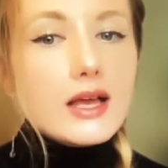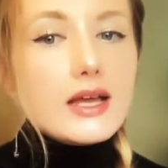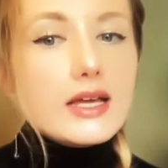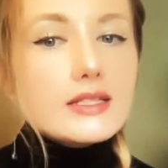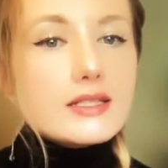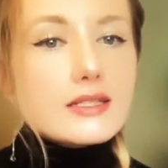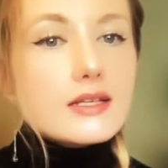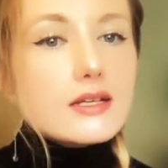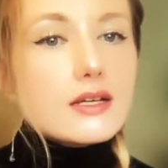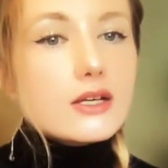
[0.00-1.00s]
It's
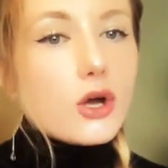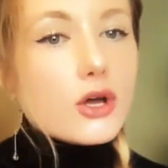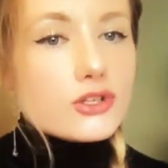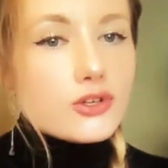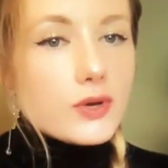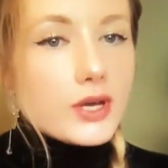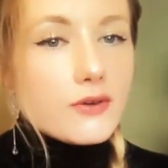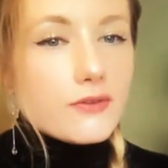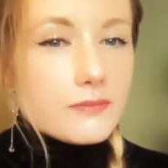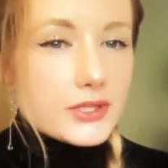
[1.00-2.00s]
a conjuring
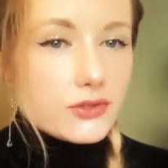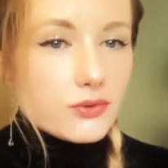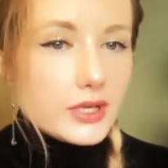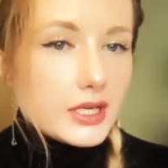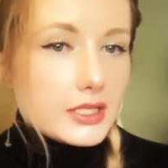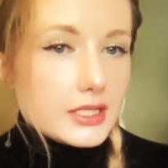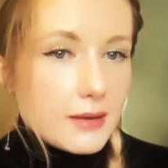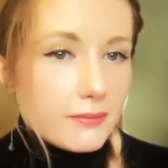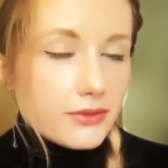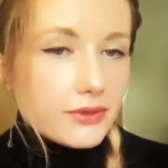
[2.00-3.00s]
of mystery and
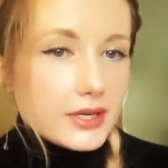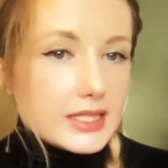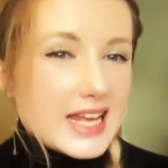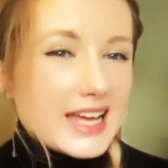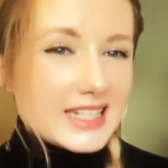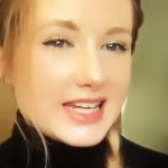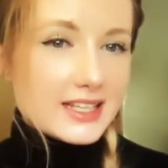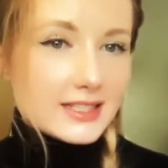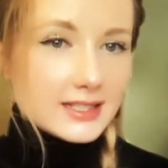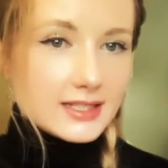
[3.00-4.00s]
depth. It's like a
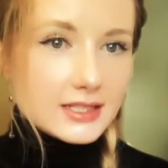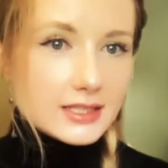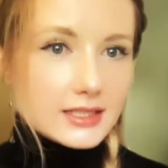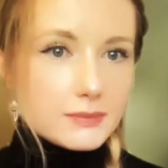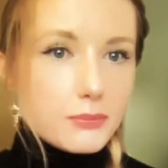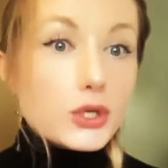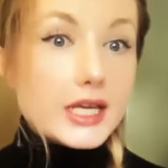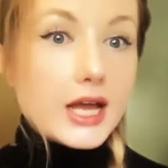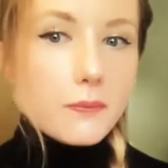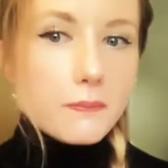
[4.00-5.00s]
test. It's
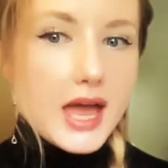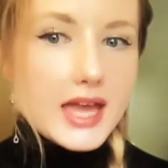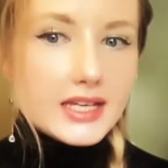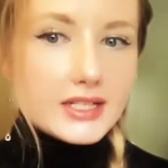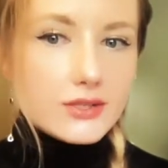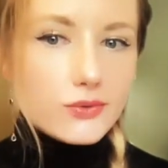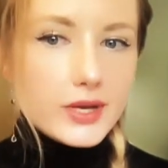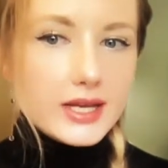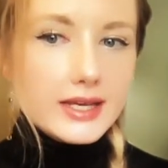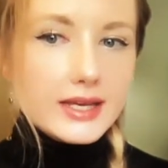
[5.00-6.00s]
putting out bait,
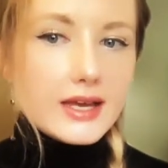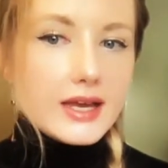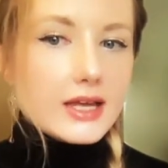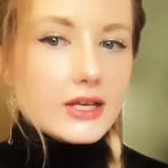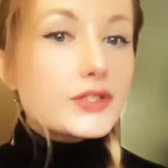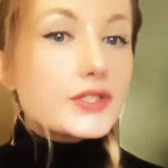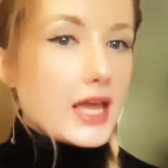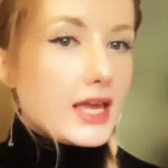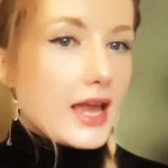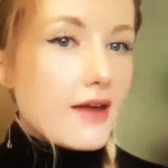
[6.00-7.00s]
really, not
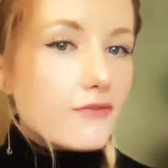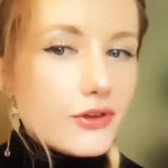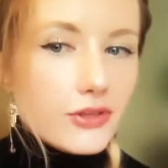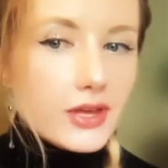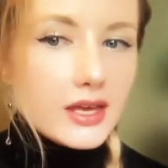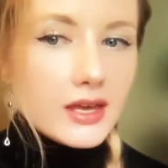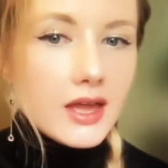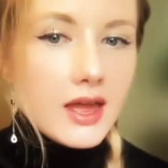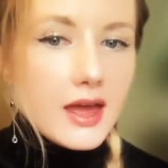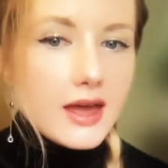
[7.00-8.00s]
saying
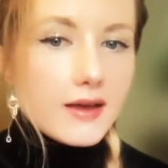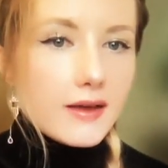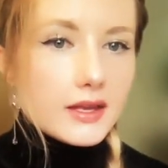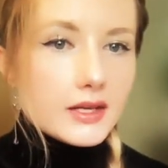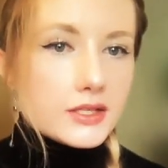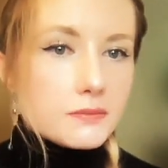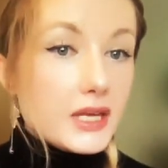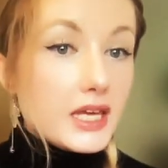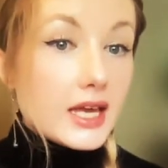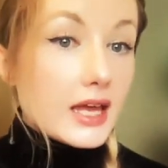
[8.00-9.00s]
everything and
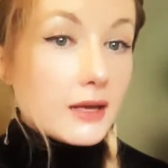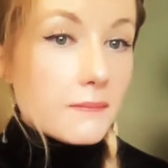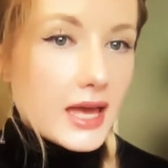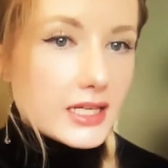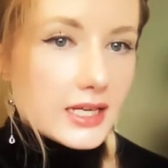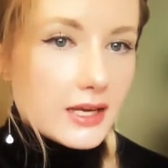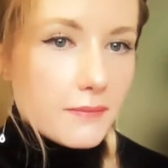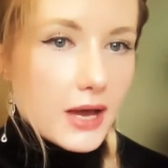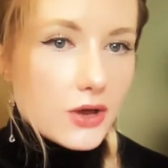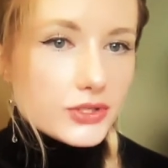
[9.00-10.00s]
being enigmatic
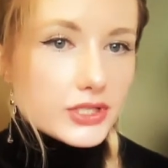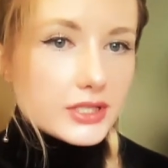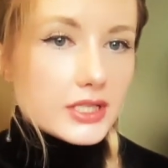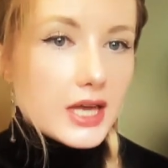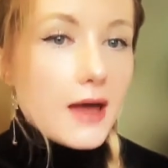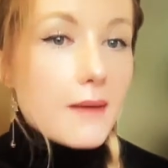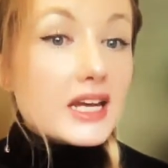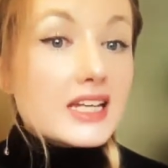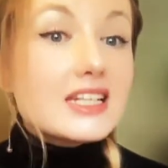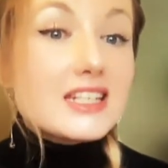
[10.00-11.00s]
about it,
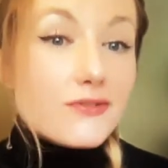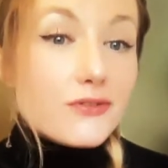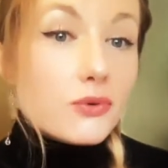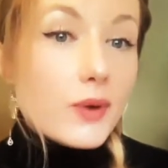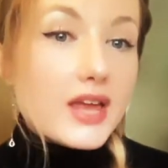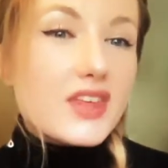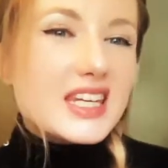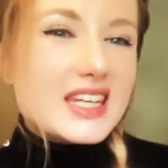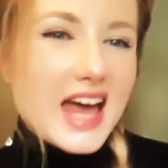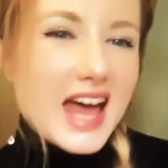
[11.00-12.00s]
but in a different way
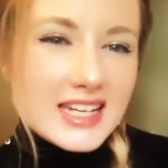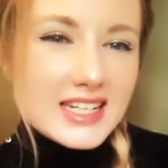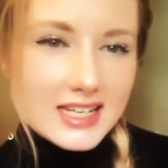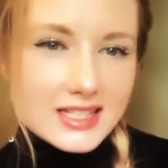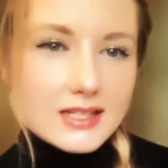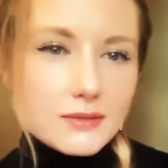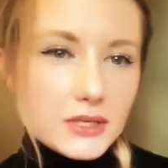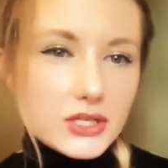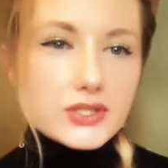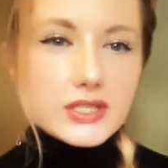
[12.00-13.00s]
that 9 does it,
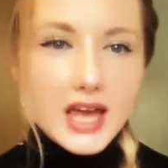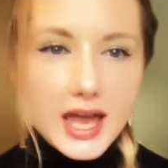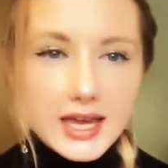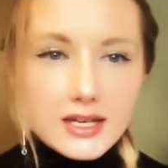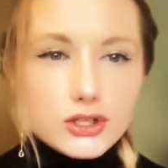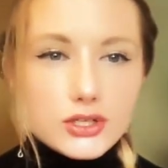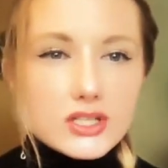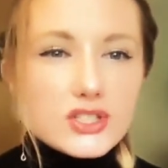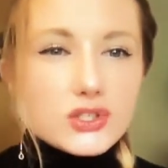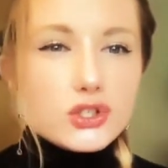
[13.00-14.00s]
because 9
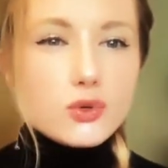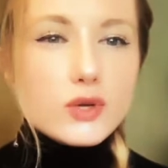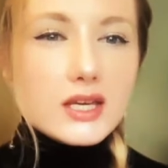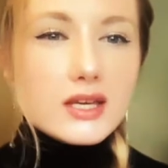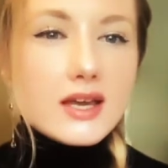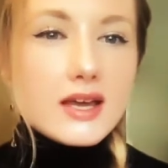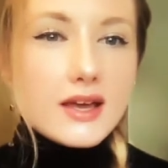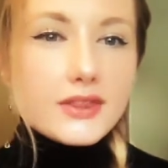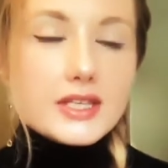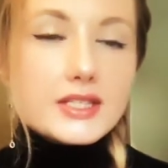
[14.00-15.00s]
is doing
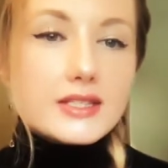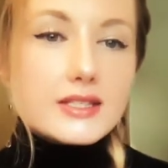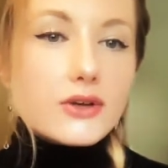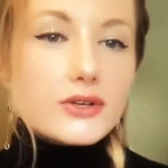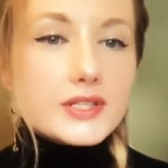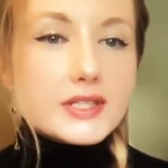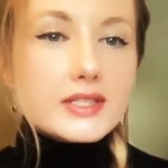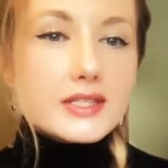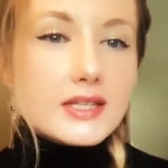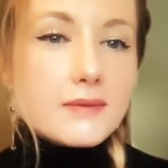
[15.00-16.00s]
this on a
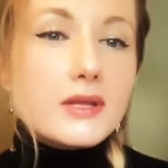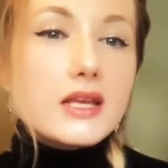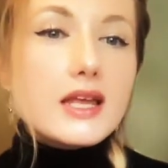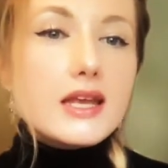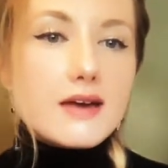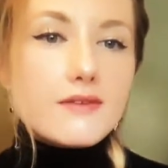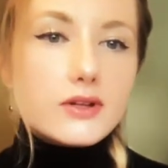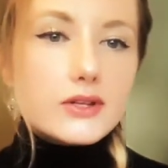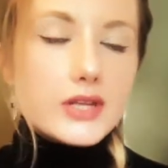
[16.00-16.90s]
similar level.